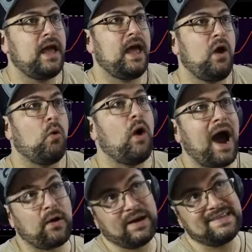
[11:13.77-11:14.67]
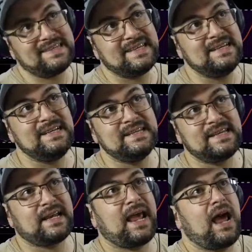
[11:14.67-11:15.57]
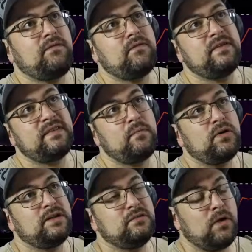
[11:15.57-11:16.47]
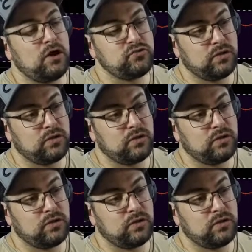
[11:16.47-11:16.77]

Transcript: well, how do I see second half of December and into March?